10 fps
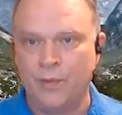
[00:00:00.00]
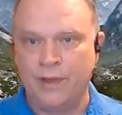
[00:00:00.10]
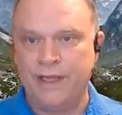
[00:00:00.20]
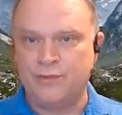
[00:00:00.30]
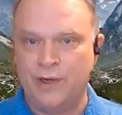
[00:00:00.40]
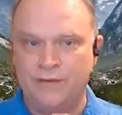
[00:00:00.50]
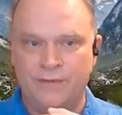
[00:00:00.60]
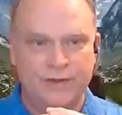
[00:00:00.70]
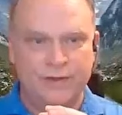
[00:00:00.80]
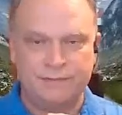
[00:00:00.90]
each one of
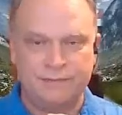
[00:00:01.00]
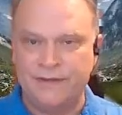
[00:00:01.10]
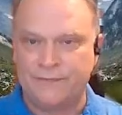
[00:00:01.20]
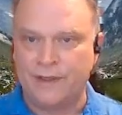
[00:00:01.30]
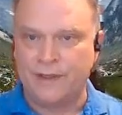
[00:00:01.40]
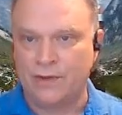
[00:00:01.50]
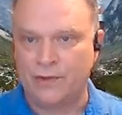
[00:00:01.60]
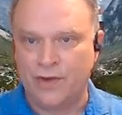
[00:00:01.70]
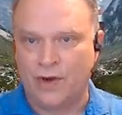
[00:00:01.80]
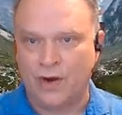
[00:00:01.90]
those different
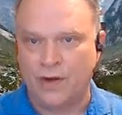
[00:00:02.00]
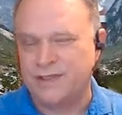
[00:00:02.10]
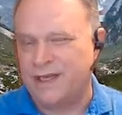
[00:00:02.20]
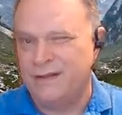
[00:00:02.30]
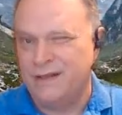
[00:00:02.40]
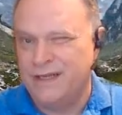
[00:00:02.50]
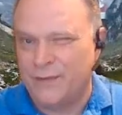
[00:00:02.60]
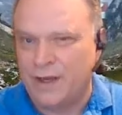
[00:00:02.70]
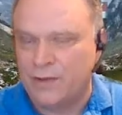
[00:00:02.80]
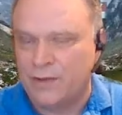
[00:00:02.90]
colored cards, and the
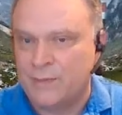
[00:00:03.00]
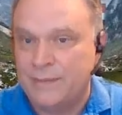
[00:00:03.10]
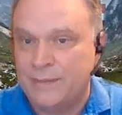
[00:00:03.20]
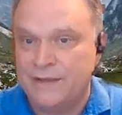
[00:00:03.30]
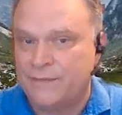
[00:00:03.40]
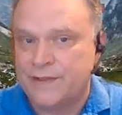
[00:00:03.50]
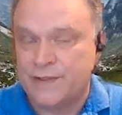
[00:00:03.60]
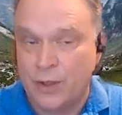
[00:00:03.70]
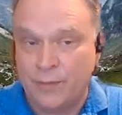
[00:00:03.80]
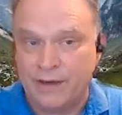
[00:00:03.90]
different colors might mean different
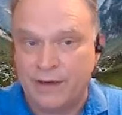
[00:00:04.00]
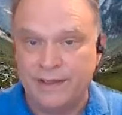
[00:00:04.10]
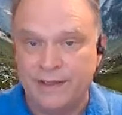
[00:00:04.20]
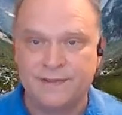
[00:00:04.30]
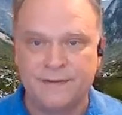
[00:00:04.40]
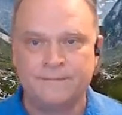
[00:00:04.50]
scope areas,